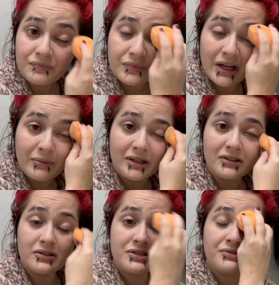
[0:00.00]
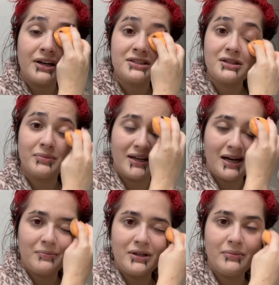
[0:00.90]
I mean, there is lots to be
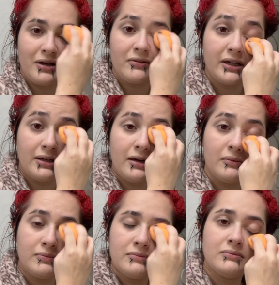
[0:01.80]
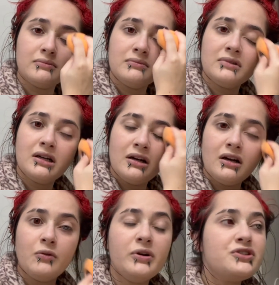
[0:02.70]
happy about right now.
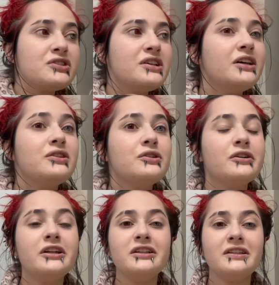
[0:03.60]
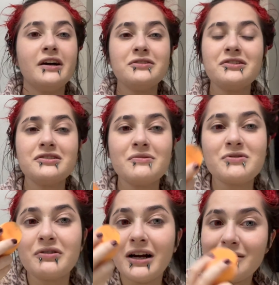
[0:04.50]
We just hit 30,000
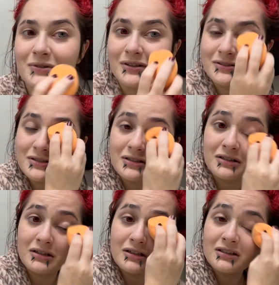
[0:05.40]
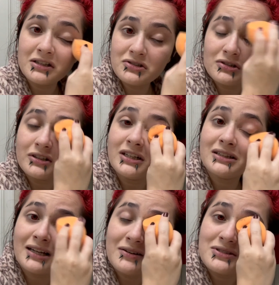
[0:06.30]
subscribers. That's
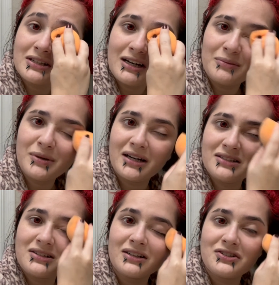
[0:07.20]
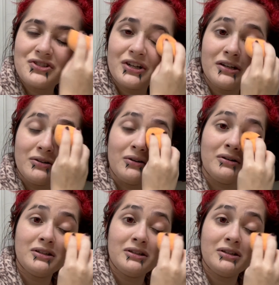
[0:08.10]
30,000 odd bodies on this channel.